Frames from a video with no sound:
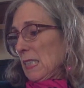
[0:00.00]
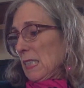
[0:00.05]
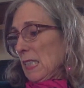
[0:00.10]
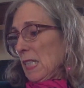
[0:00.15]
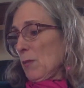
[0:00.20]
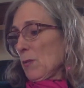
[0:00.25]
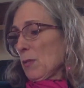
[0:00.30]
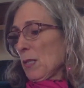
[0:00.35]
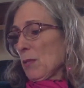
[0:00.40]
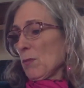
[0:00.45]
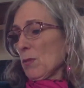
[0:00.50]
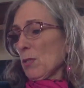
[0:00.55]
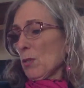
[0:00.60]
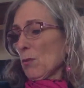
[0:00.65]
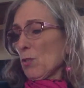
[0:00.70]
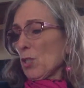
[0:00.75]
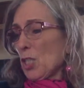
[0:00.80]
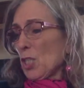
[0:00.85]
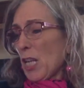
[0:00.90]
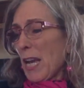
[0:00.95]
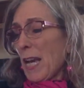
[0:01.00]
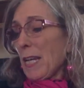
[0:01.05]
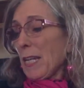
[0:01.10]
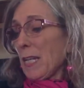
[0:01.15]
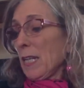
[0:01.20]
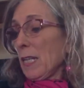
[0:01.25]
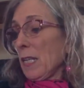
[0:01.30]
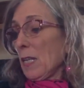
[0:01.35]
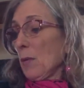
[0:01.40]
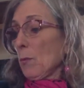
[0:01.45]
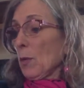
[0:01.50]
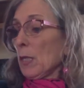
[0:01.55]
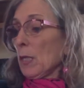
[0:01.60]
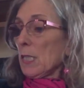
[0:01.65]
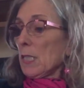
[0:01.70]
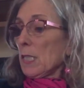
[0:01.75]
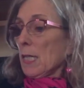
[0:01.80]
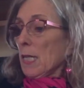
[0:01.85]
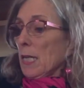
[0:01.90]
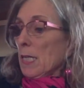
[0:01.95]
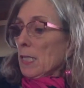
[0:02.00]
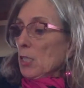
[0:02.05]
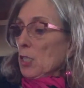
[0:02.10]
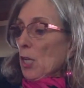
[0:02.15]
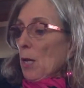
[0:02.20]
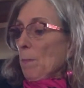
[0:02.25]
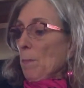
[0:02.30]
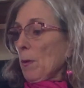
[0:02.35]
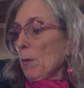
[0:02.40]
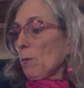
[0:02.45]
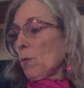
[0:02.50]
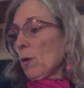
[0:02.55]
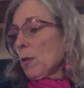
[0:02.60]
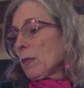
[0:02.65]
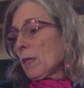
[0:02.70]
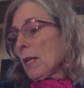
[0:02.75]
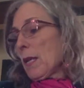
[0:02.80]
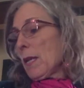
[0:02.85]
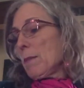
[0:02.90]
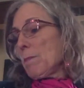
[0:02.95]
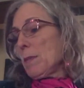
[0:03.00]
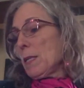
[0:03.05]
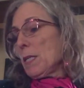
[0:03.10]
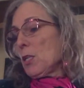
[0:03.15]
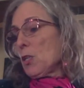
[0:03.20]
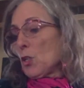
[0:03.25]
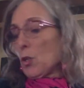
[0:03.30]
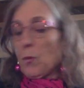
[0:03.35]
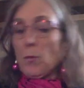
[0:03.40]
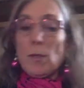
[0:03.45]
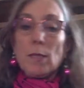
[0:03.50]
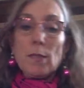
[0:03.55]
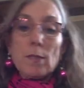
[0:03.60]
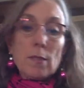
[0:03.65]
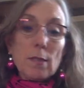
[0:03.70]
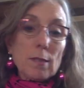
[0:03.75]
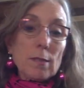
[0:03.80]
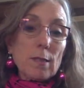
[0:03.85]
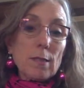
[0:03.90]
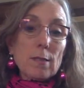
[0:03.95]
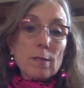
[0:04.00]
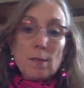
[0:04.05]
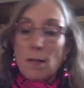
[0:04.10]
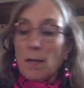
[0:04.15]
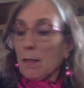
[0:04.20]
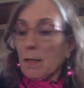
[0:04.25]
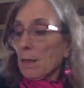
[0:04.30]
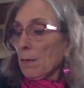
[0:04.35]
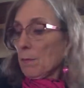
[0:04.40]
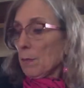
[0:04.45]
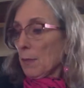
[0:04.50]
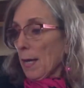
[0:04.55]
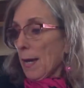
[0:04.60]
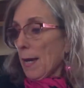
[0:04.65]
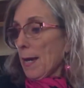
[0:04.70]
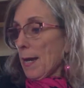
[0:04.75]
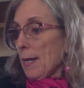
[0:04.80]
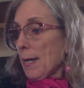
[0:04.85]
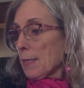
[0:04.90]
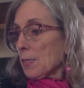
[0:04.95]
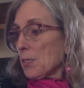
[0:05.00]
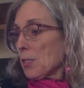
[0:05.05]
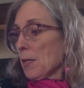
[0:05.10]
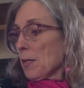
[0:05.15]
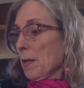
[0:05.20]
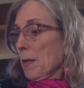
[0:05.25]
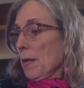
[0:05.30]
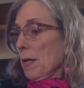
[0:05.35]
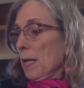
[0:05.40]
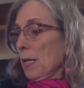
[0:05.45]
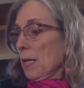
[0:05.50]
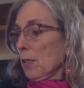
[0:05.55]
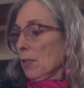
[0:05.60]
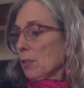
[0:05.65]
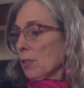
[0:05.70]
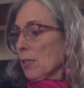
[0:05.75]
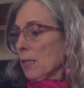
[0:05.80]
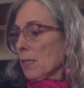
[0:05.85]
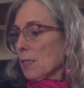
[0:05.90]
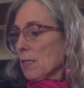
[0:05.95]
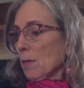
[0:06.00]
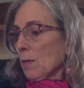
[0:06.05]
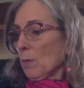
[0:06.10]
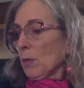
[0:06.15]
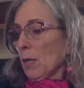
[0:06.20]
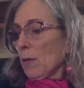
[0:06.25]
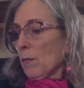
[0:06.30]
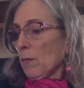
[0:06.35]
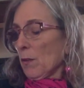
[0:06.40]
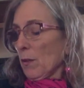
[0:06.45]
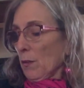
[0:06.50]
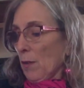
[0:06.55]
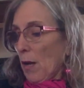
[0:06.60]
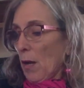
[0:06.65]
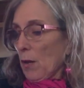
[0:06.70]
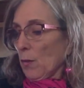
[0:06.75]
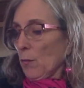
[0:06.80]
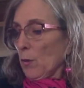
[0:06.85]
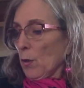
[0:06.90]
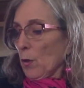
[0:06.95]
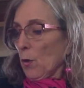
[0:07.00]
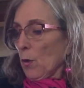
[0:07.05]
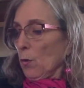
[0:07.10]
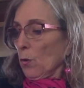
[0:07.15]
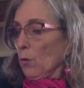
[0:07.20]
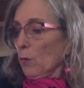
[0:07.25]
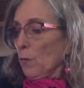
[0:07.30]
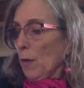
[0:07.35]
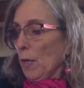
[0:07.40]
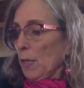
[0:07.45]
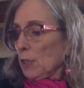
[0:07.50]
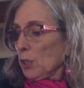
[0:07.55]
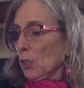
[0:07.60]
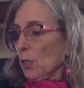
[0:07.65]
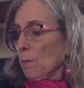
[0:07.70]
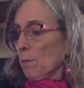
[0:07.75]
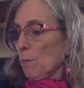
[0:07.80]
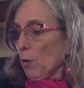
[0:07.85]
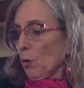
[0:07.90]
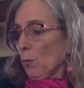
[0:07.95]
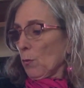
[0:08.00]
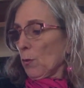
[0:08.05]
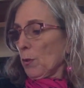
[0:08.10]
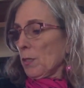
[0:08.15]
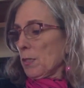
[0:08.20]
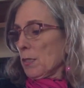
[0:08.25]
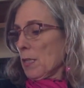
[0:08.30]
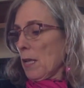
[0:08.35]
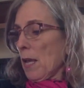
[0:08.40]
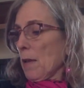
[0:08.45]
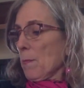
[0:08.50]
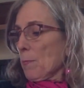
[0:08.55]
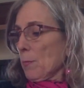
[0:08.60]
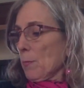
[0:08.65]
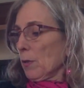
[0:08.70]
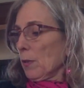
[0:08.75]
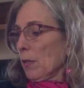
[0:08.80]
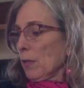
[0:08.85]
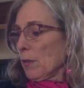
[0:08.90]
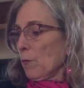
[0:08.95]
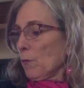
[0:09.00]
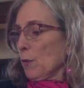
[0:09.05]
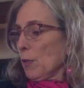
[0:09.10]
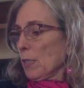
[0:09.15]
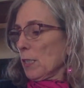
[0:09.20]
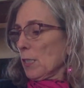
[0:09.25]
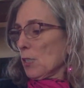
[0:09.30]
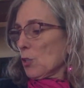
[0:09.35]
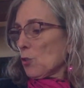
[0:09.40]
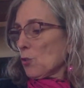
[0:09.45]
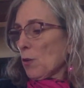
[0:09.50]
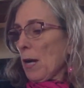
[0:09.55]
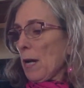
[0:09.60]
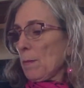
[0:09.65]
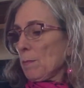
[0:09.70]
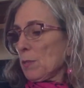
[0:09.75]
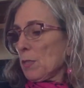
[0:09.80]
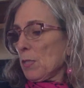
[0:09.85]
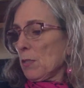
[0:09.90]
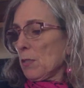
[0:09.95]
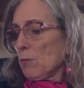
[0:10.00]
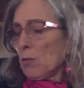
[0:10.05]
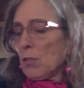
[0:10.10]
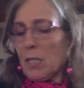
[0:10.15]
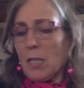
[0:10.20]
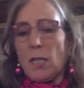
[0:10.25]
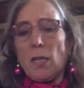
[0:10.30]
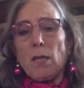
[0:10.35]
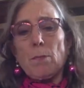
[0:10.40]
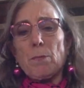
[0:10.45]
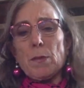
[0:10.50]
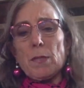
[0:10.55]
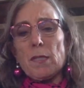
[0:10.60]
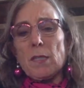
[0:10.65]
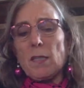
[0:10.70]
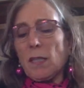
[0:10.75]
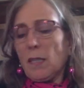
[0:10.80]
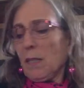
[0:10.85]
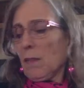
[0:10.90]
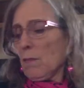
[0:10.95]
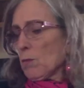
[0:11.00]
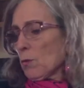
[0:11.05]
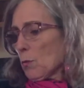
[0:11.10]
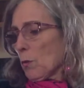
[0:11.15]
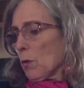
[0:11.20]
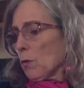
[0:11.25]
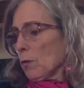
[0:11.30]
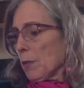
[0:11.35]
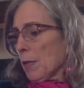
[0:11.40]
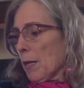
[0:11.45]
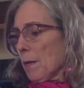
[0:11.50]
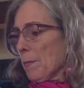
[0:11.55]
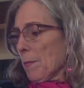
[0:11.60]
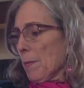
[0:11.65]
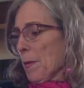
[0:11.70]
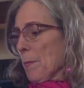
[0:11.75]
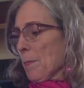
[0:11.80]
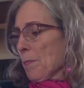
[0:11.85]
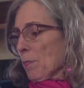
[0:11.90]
He was always so chatty, and he wanted to catch up on what they had been doing since he saw them last. He looked like someone out of an old-fashioned book with his apron and the funny straps he used to keep his sleeves rolled up.